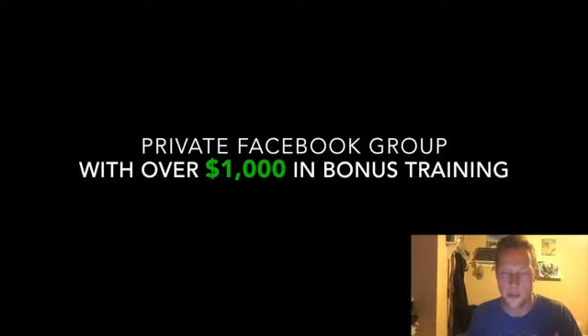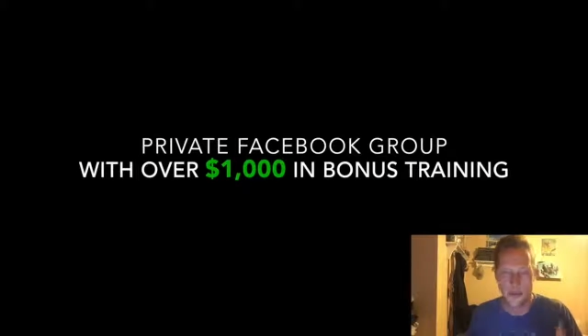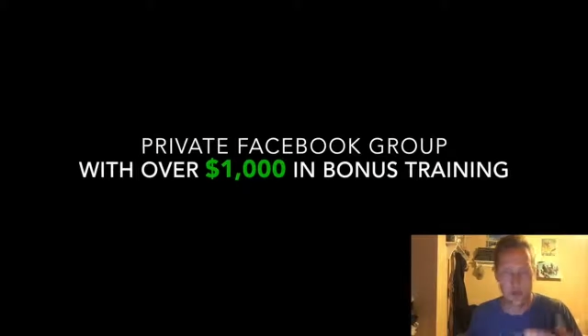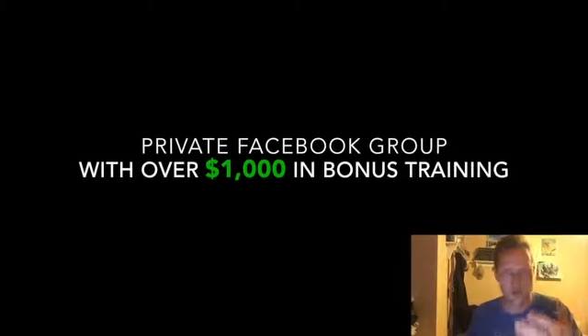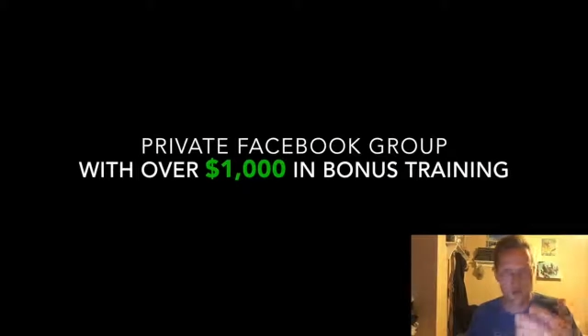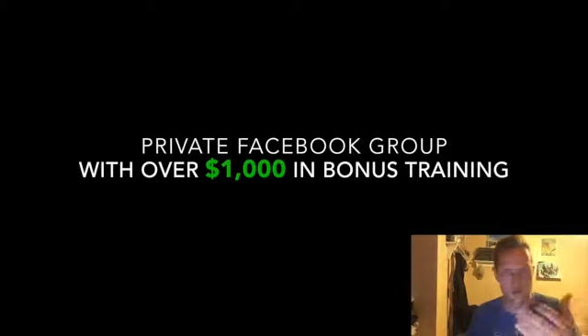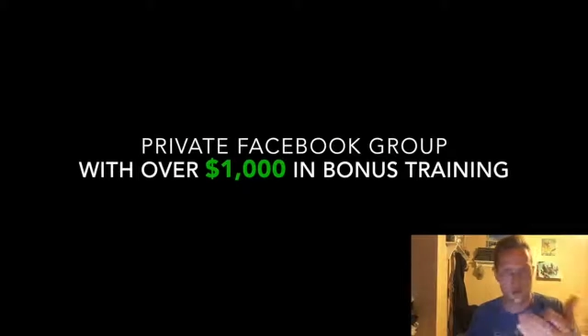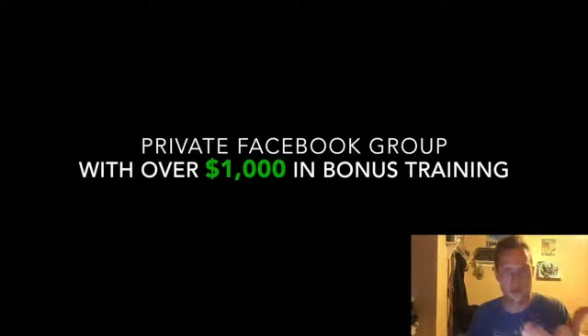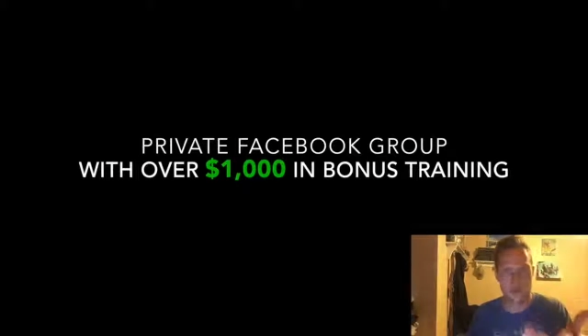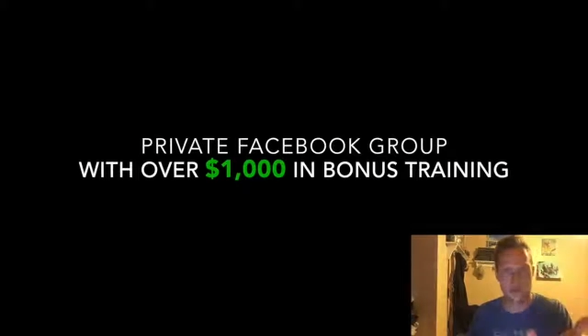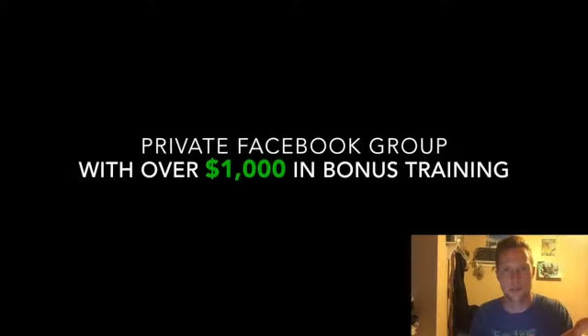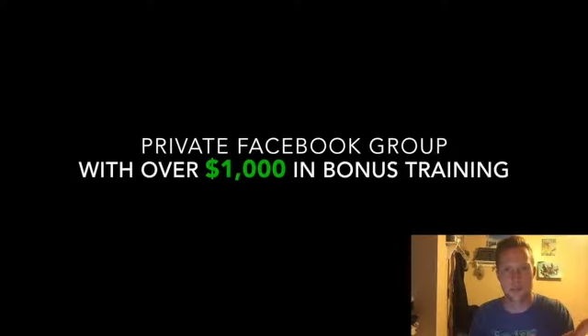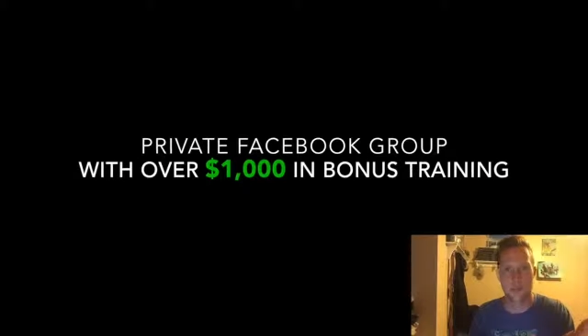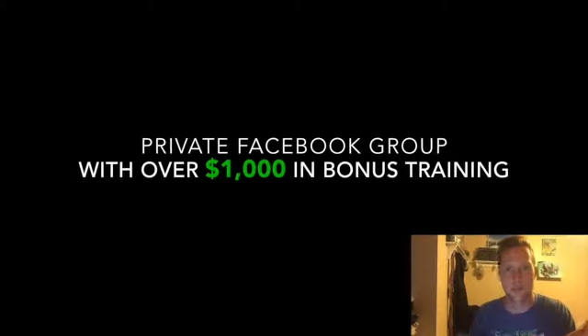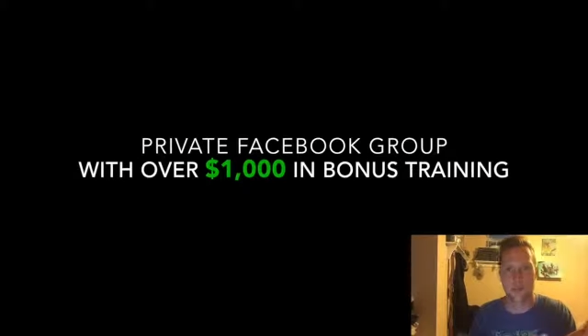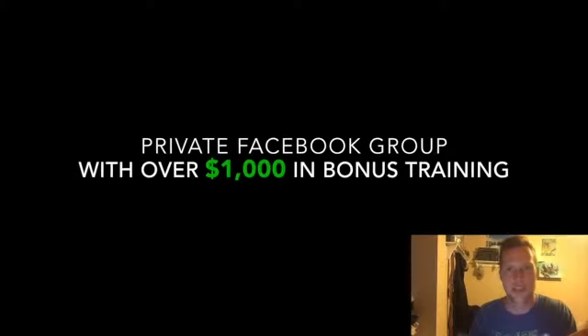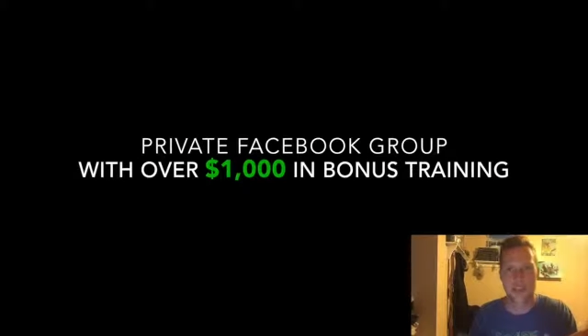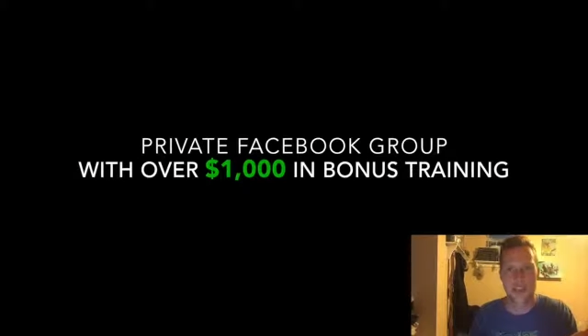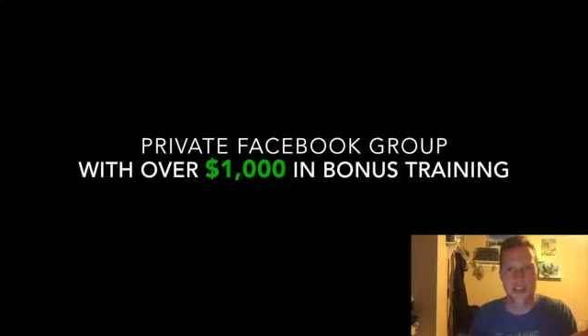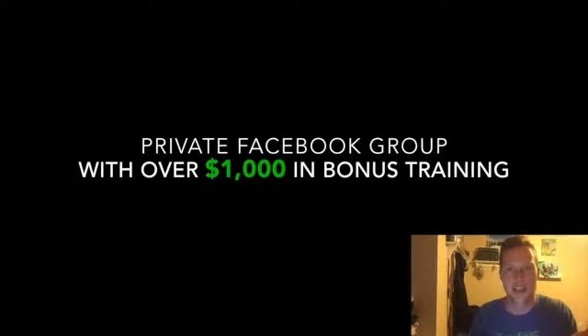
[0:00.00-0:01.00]
I'm just throwing this
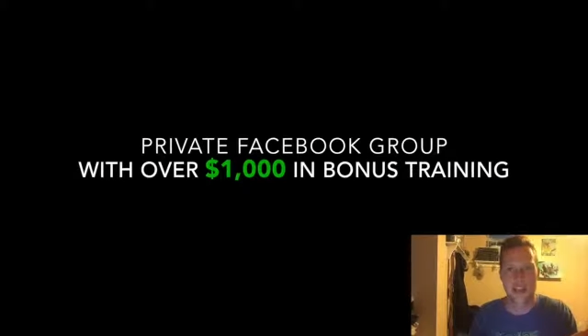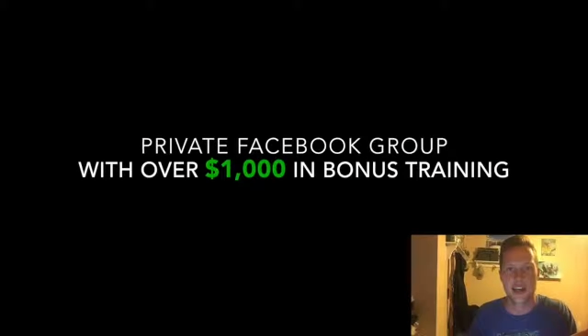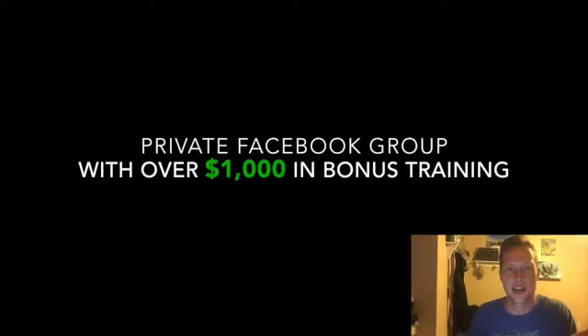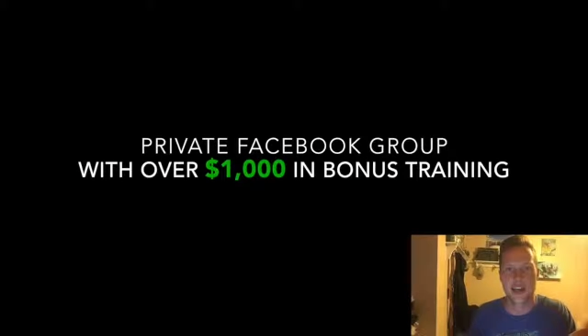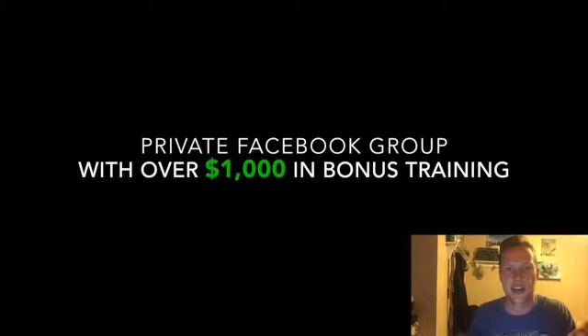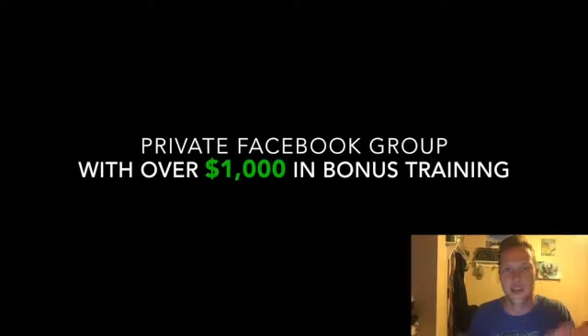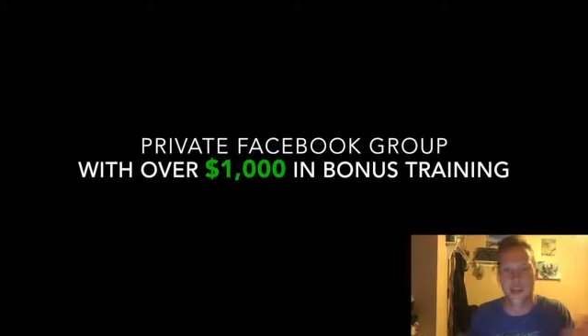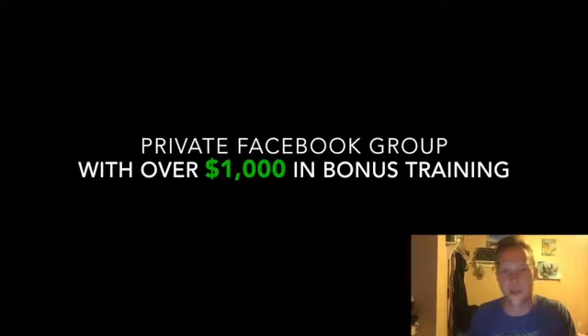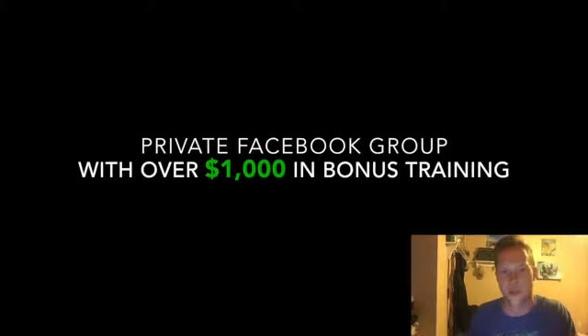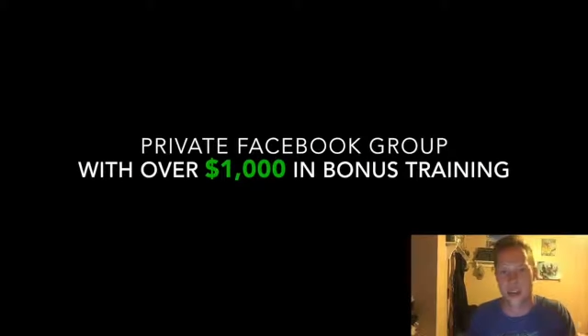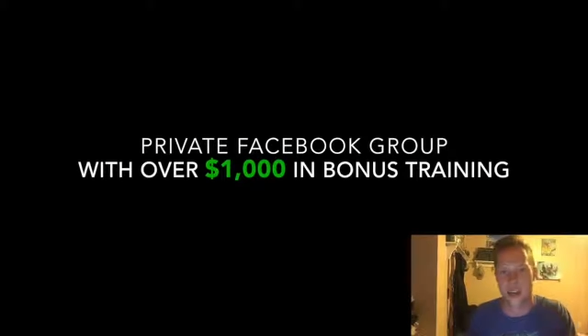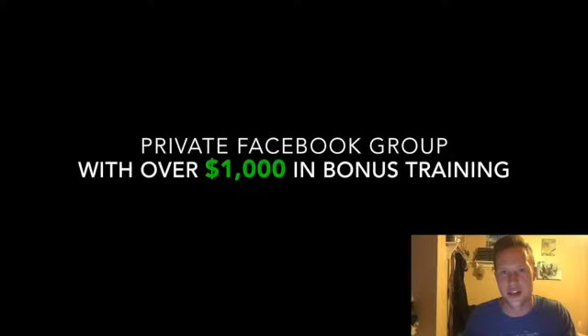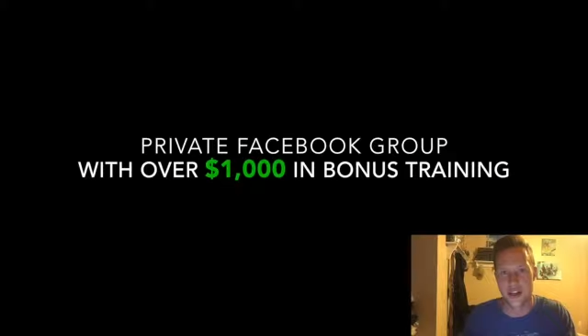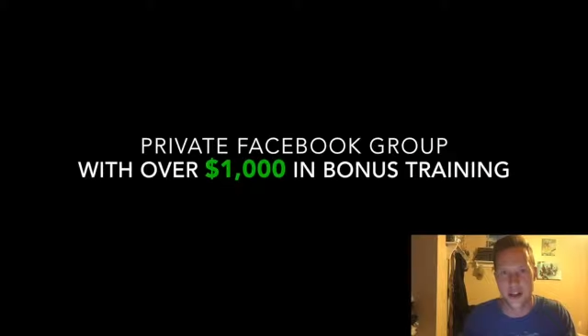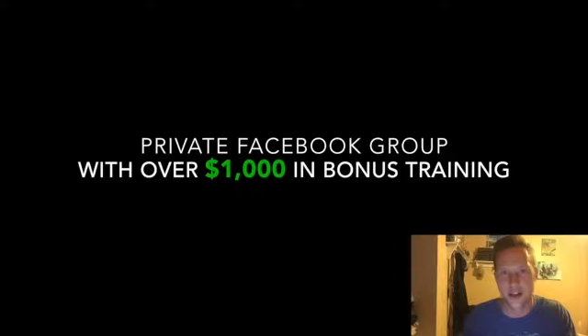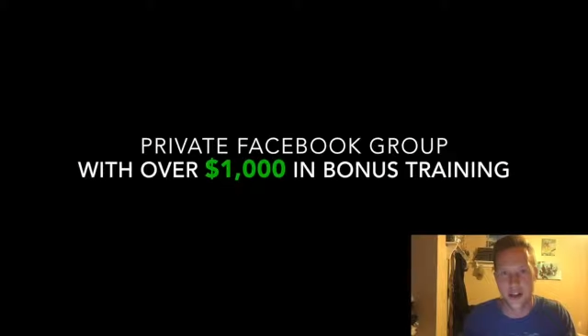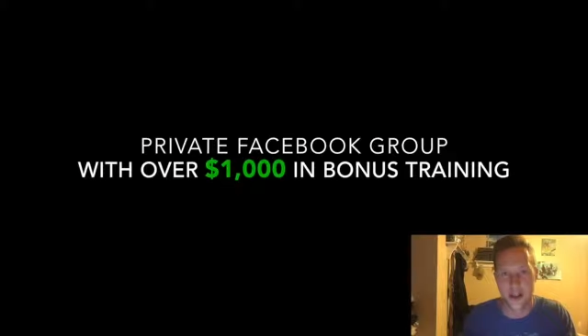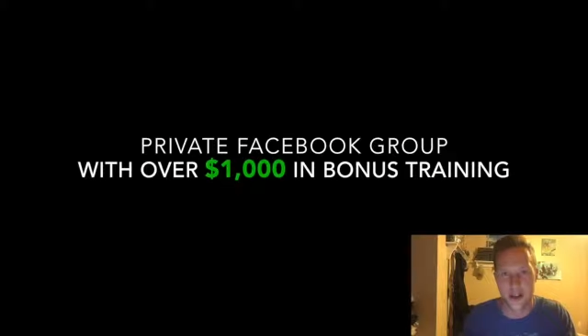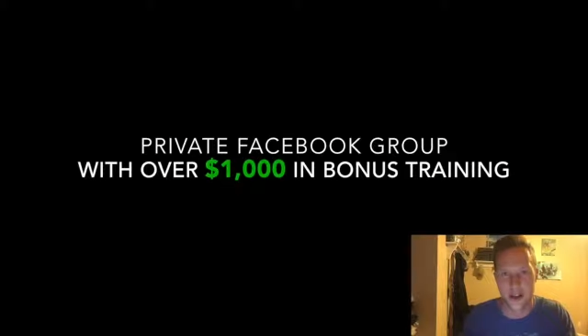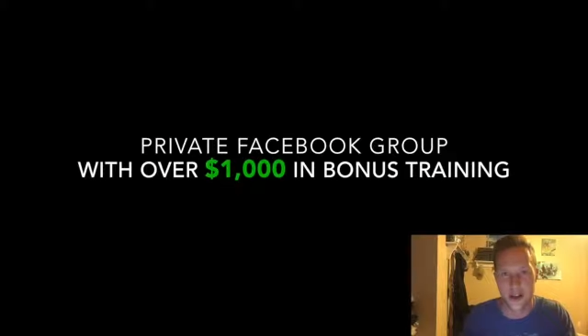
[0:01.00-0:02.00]
bonus in here for only
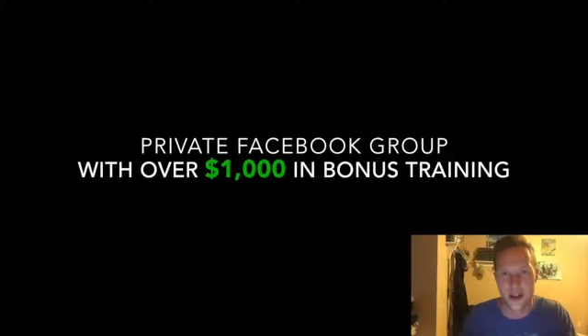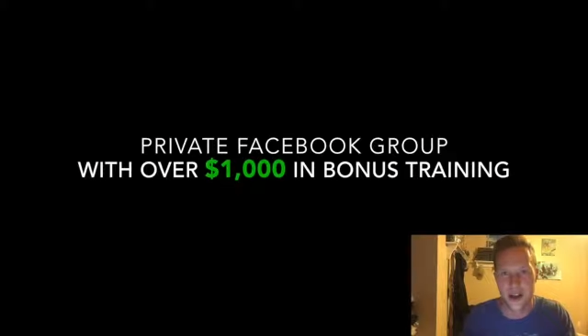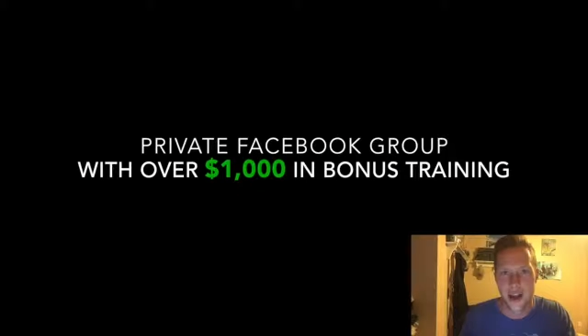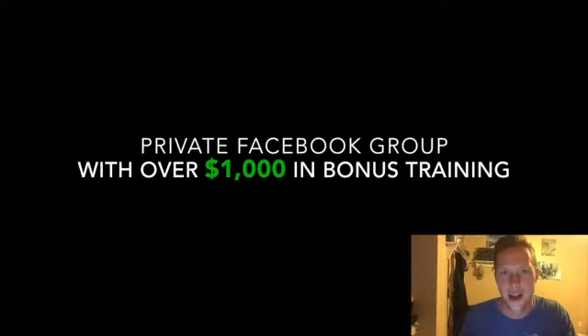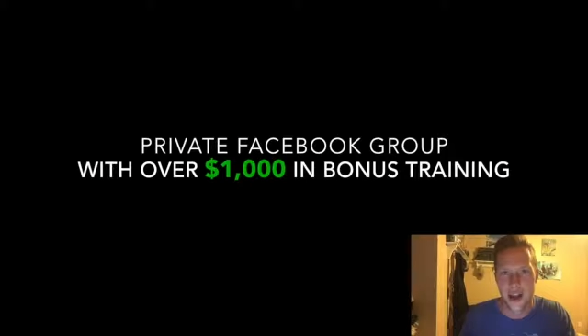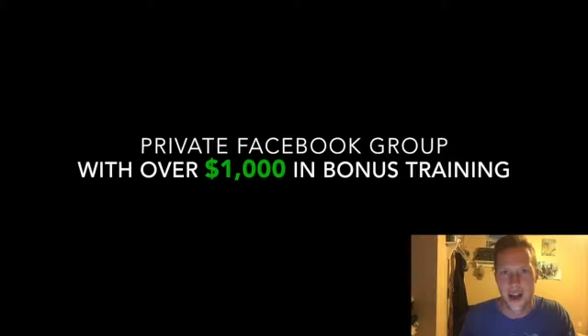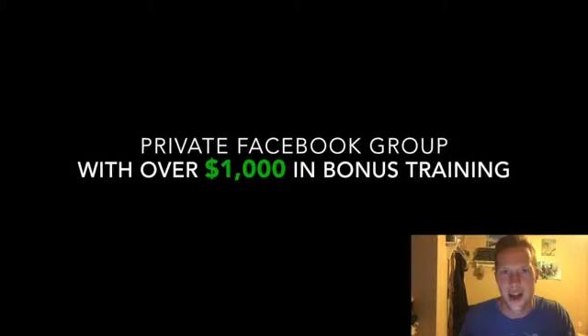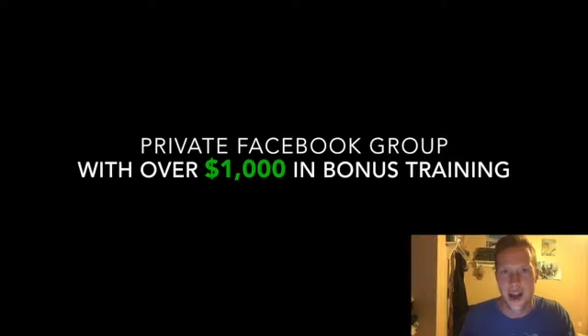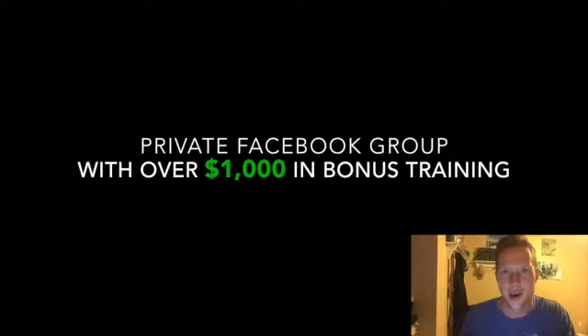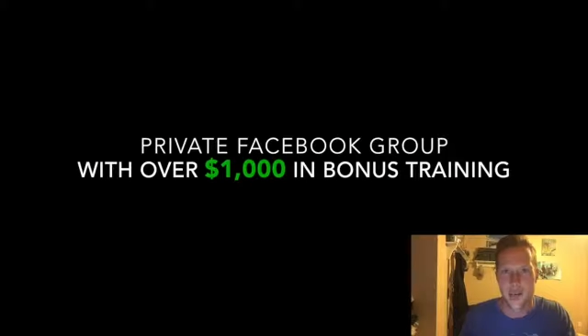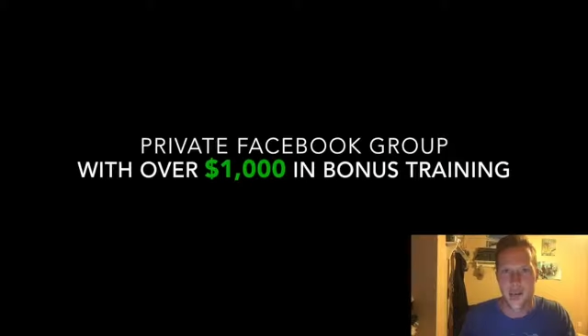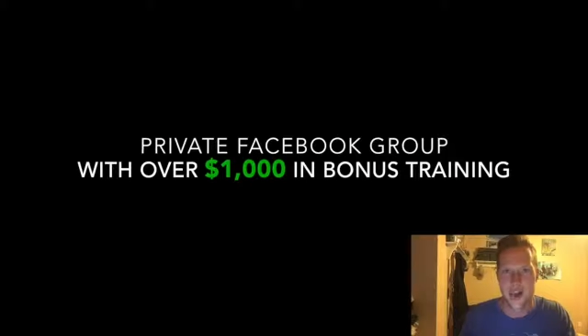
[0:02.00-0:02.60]
$1